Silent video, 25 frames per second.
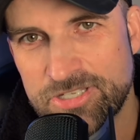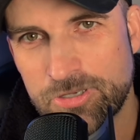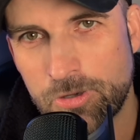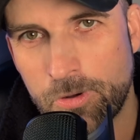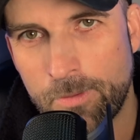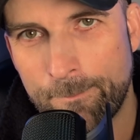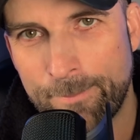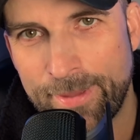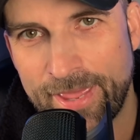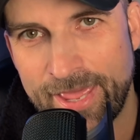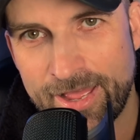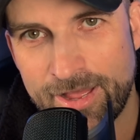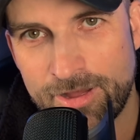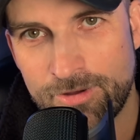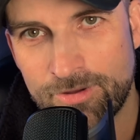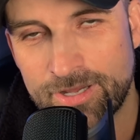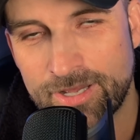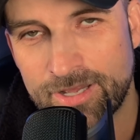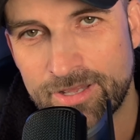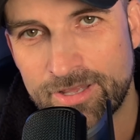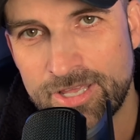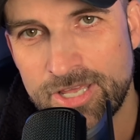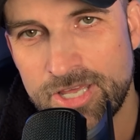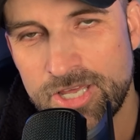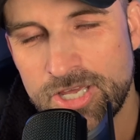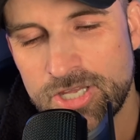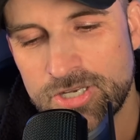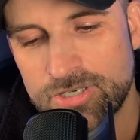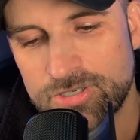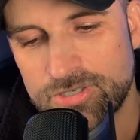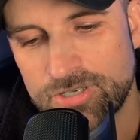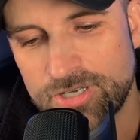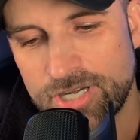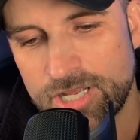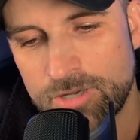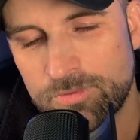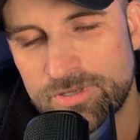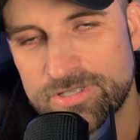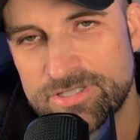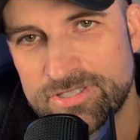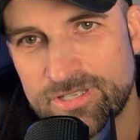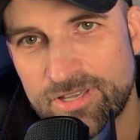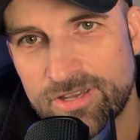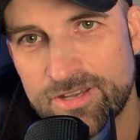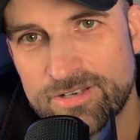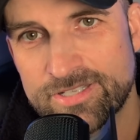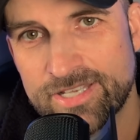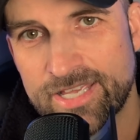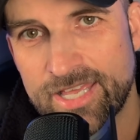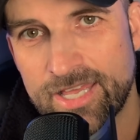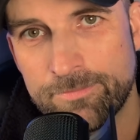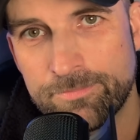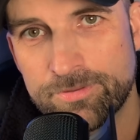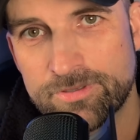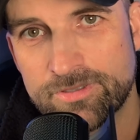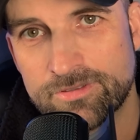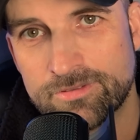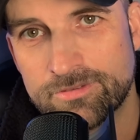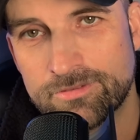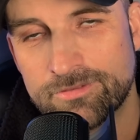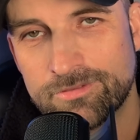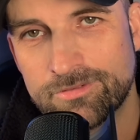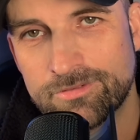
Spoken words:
your power, do you know what's going to happen?